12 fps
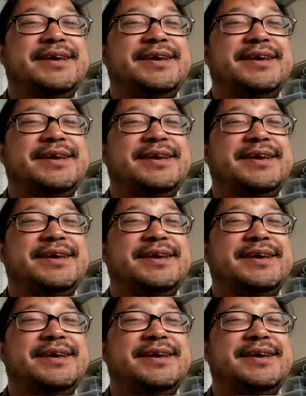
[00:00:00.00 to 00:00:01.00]
From hanging out
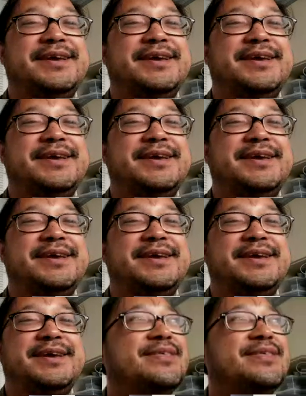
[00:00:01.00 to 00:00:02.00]
with jazz musicians,
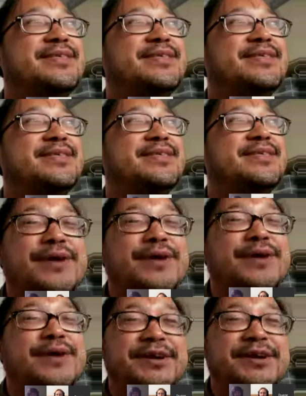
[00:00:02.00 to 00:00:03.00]
and even more so
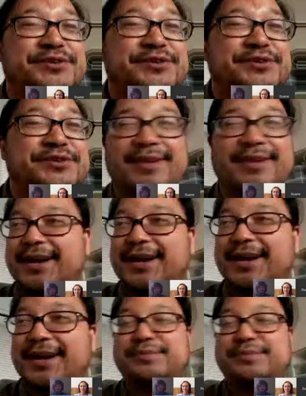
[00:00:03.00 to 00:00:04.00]
with like bluegrass
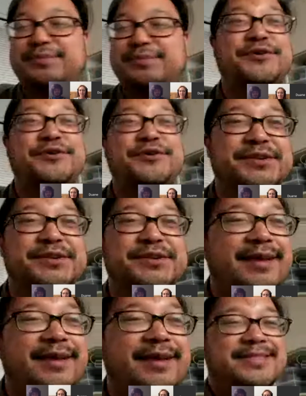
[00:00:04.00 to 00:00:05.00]
country fiddle guys
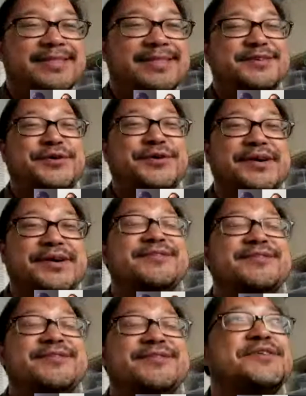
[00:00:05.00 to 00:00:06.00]
and folk fiddlers,
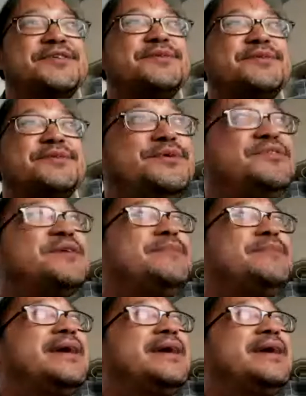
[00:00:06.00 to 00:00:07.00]
the focus of
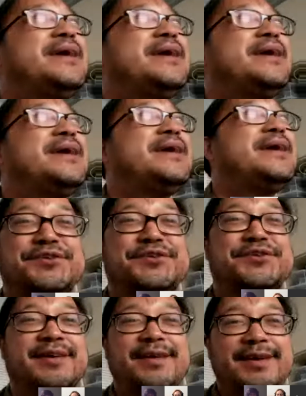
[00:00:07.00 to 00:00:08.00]
other people's music making
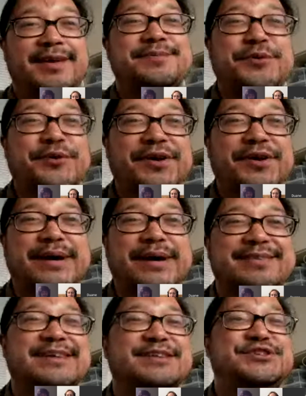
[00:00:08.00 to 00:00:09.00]
isn't the concert.
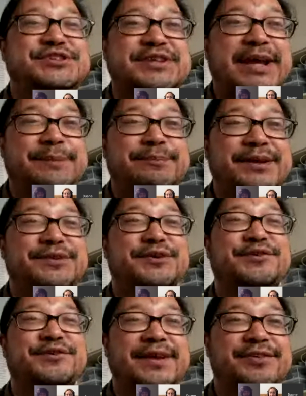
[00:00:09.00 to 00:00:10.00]
It's more about
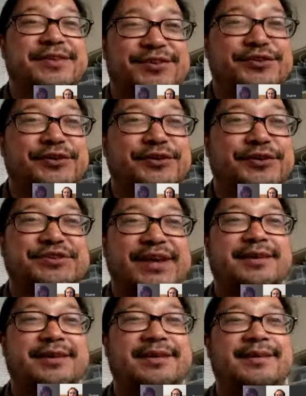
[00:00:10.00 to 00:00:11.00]
just jamming with your friends
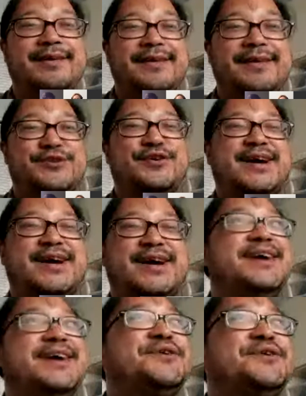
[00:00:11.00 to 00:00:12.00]
in a social setting.
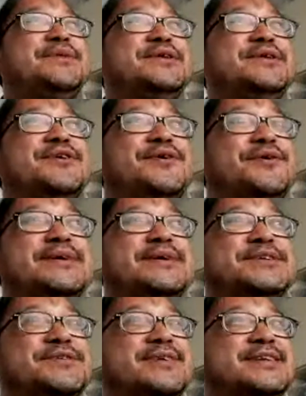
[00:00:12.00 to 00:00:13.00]
So I know I've
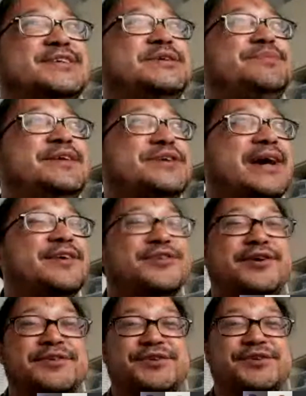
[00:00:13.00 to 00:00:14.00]
been to a whole bunch of
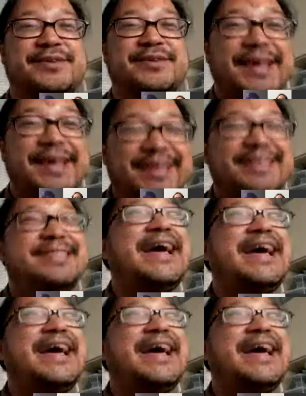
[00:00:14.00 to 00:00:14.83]
gypsy jazz concerts where